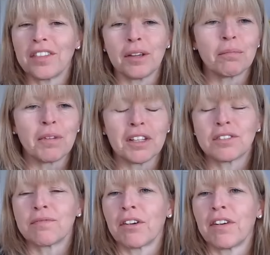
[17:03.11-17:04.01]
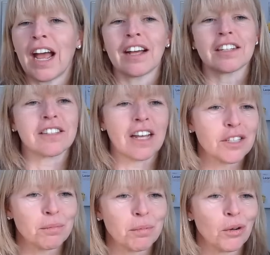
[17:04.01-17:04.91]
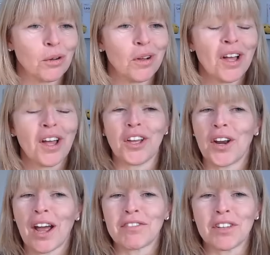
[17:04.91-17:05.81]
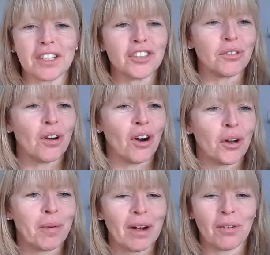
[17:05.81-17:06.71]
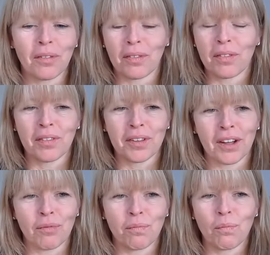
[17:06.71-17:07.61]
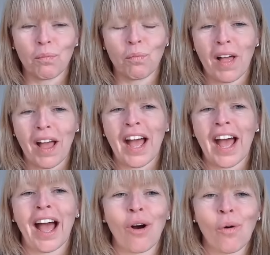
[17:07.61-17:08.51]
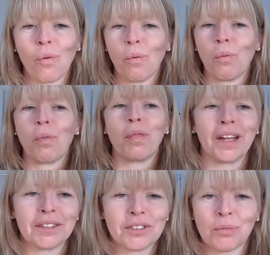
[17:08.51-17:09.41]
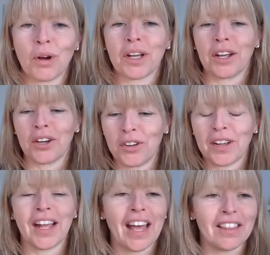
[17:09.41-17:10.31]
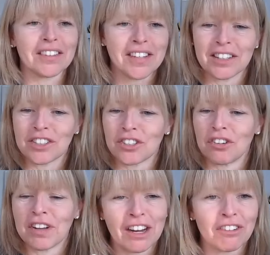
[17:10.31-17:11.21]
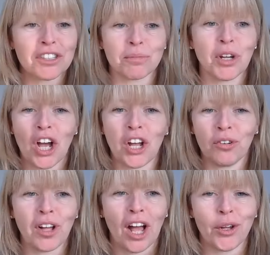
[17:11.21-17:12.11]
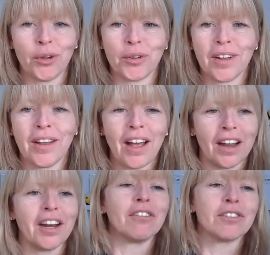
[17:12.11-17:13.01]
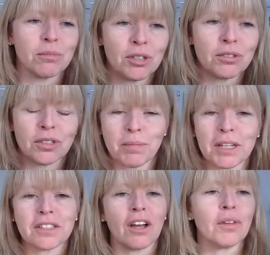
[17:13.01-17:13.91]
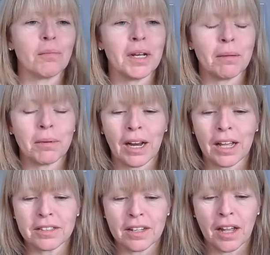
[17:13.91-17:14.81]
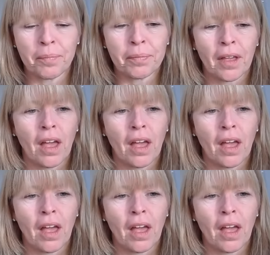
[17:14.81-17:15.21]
I think it's very accessible. You don't have to think too hard about kind of how things are working, and you can get the sense of here is some kernel code and here is some user space code that manipulates it.